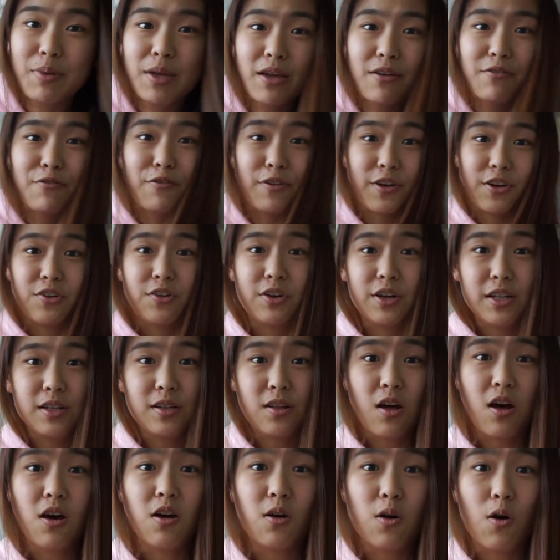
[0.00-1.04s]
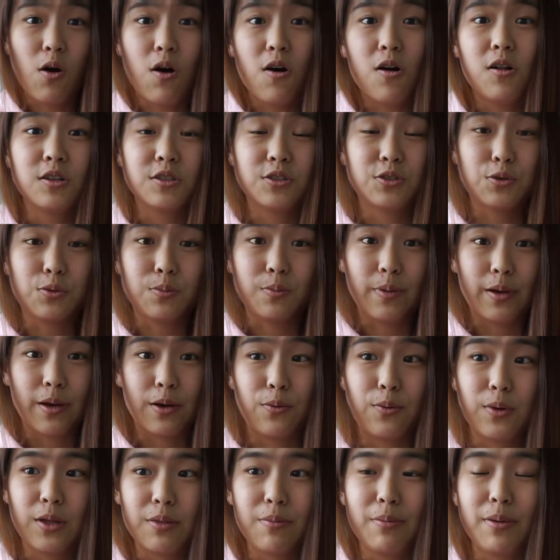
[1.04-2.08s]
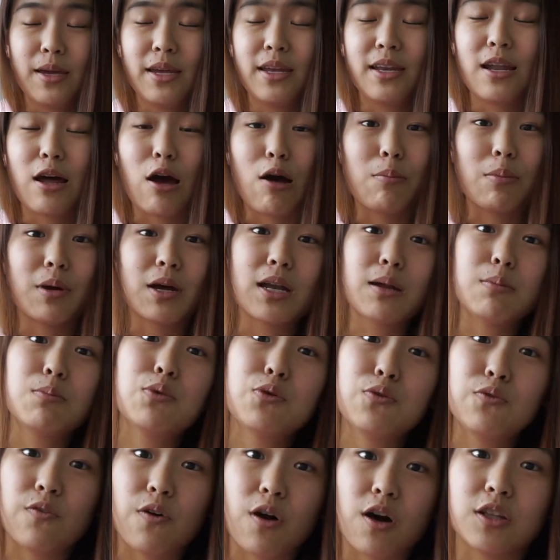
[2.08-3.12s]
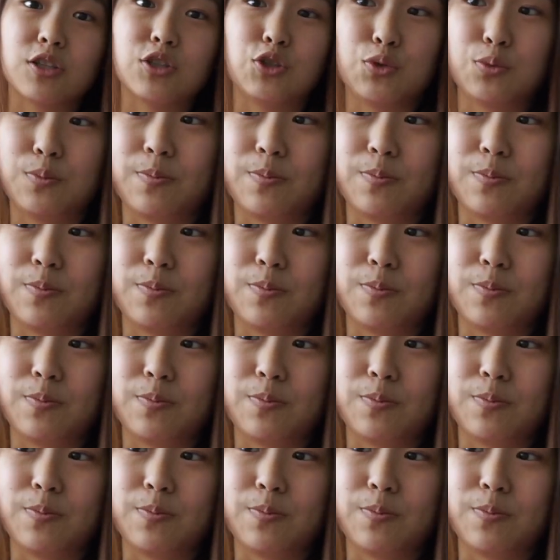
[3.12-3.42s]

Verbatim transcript: be a very long haul so bear with me now i'm gonna move on to